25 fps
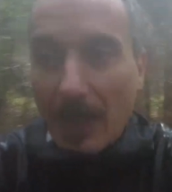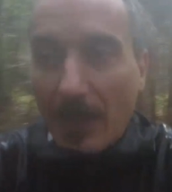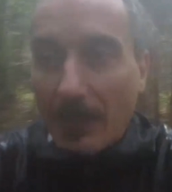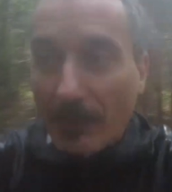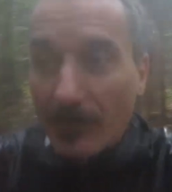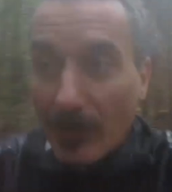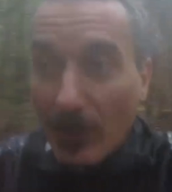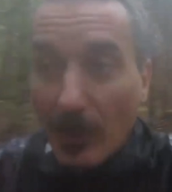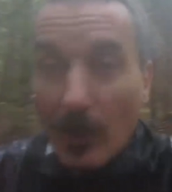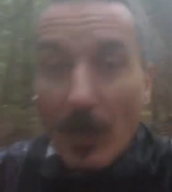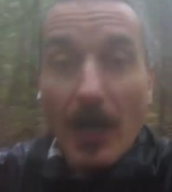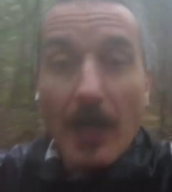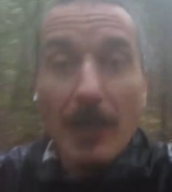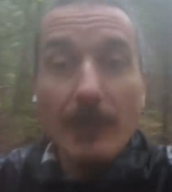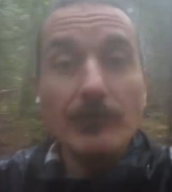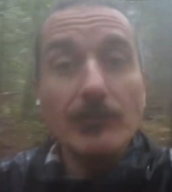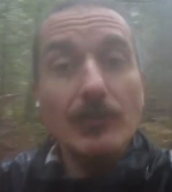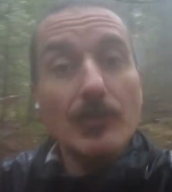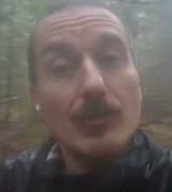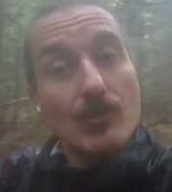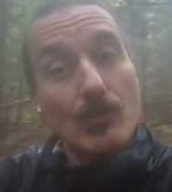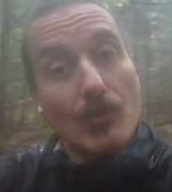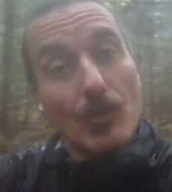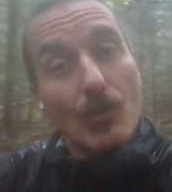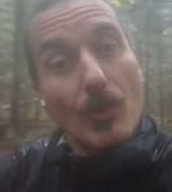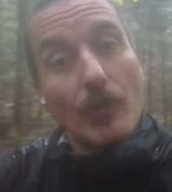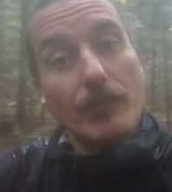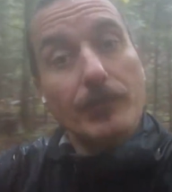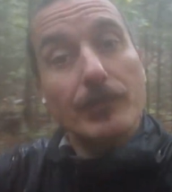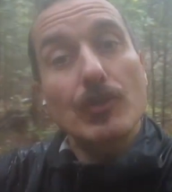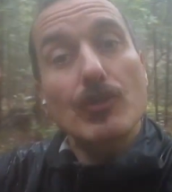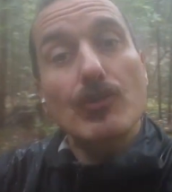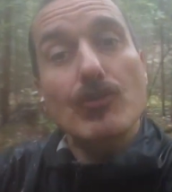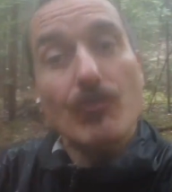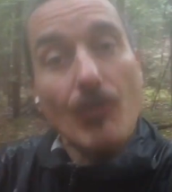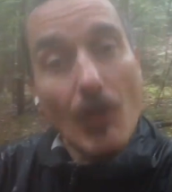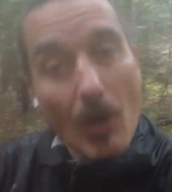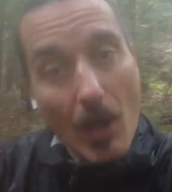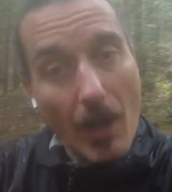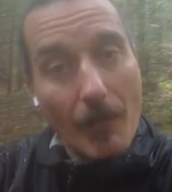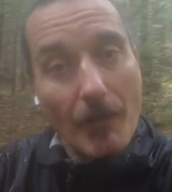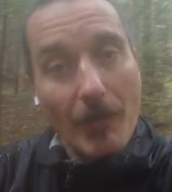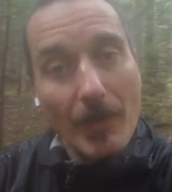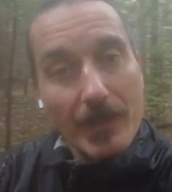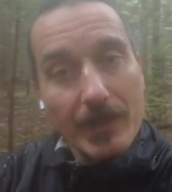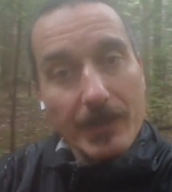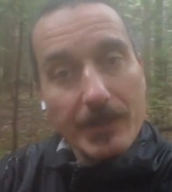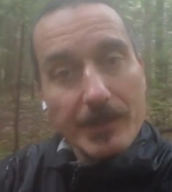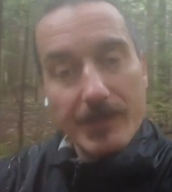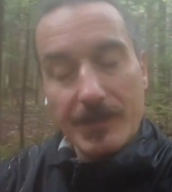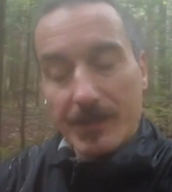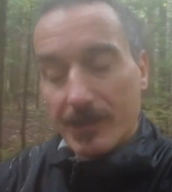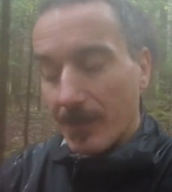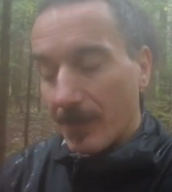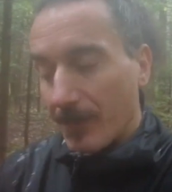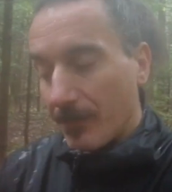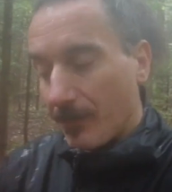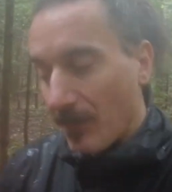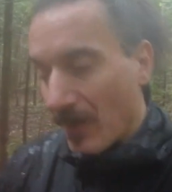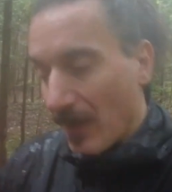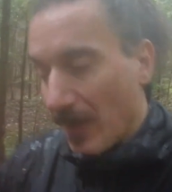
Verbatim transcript: their unresolved traumas,